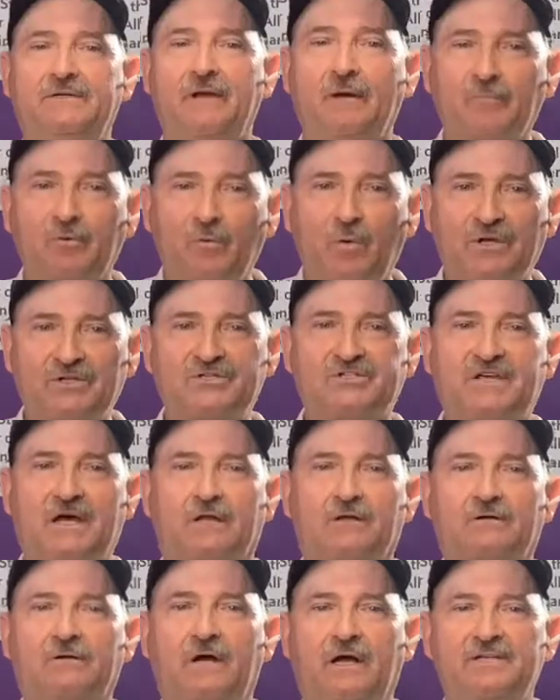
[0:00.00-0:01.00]
#1
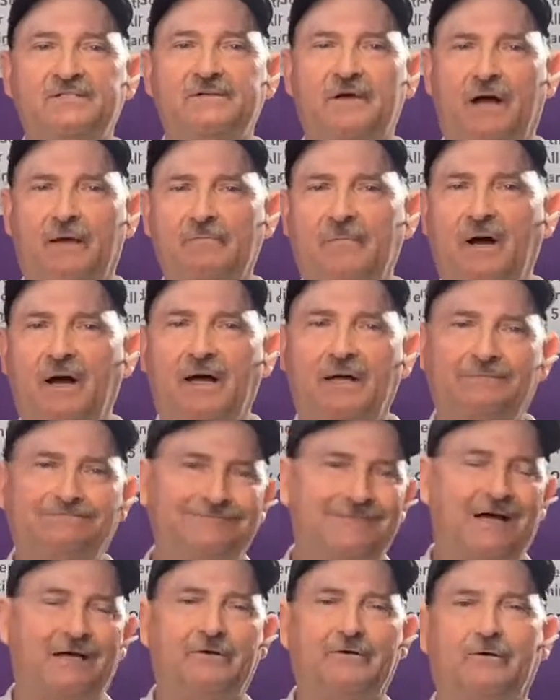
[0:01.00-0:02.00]
seller. I buy,
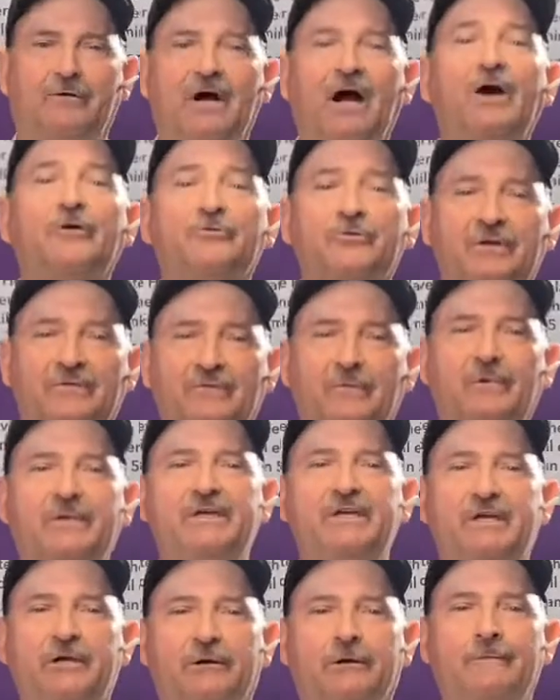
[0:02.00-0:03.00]
I don't know, 100 of them a
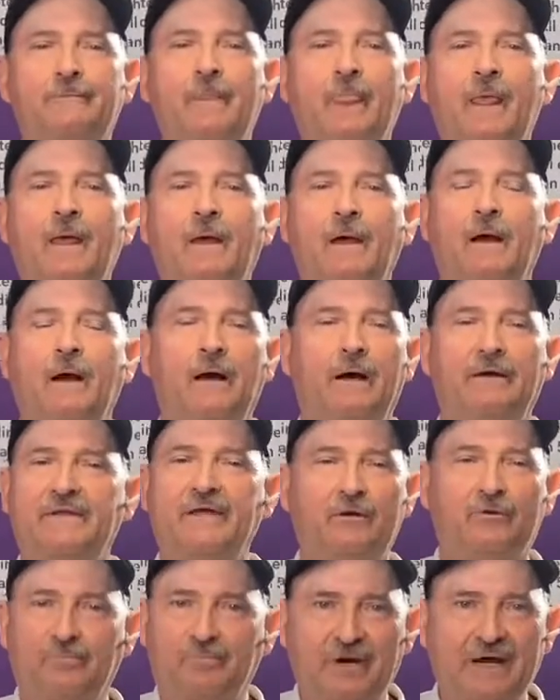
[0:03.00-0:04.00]
year. They
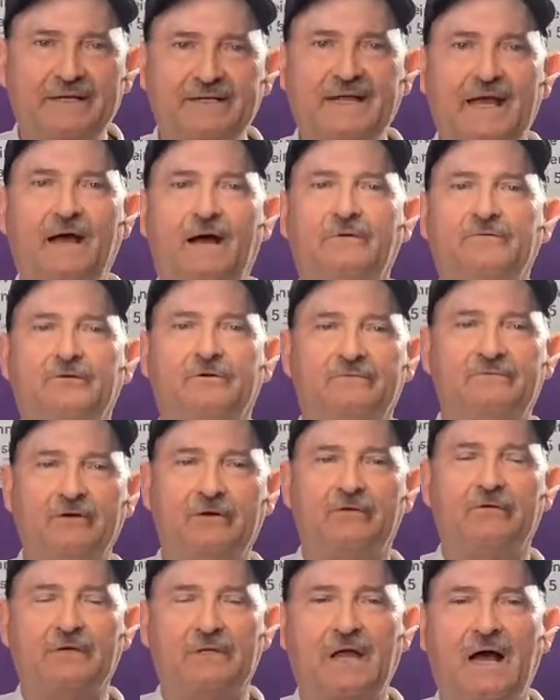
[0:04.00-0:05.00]
don't break down. They're
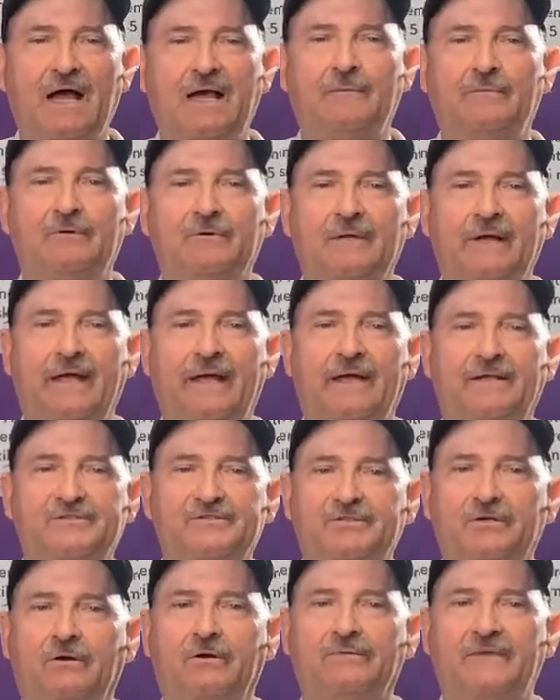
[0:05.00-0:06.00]
very reliable. And
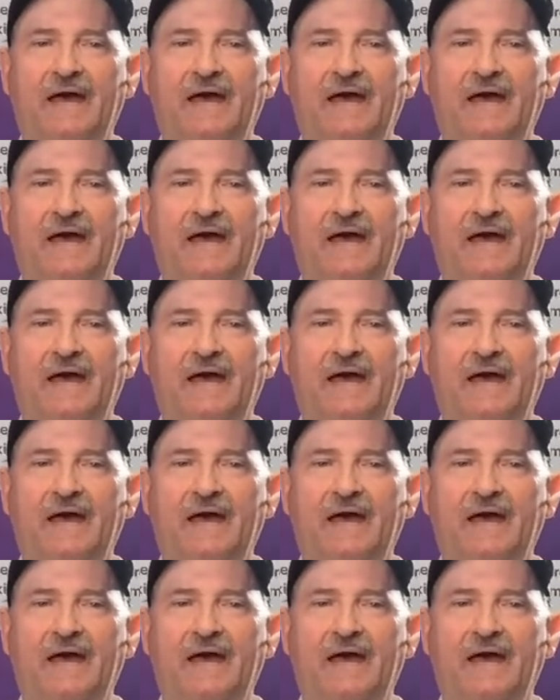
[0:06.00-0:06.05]
so